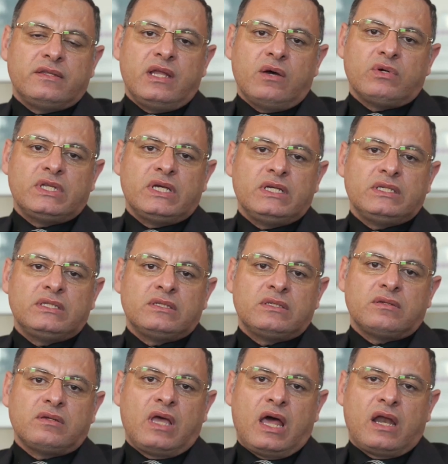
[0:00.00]

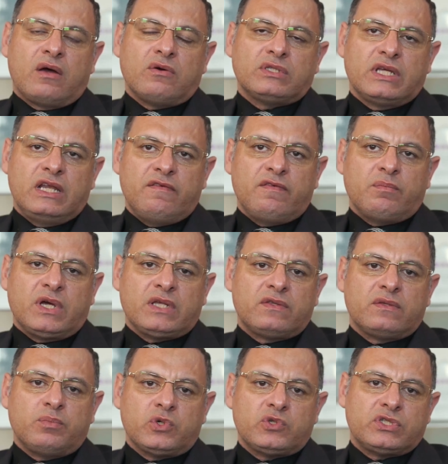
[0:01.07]
Nowadays, around 11
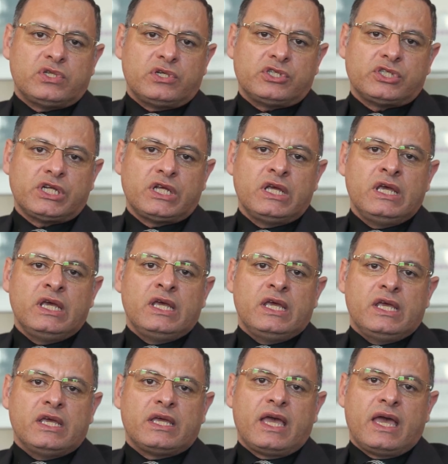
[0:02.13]
months post-surgery,
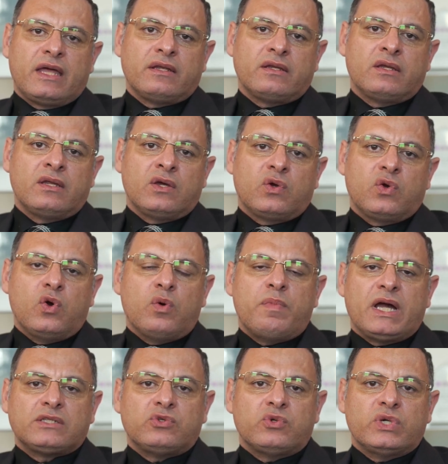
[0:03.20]
he can go
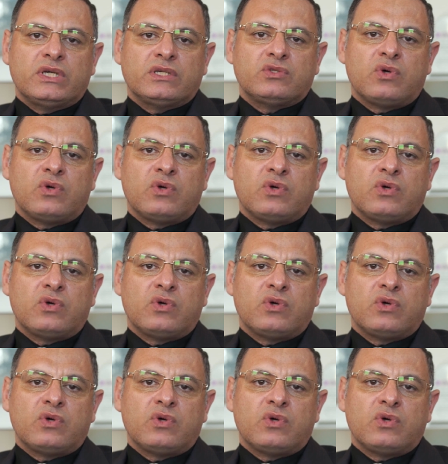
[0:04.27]
back to his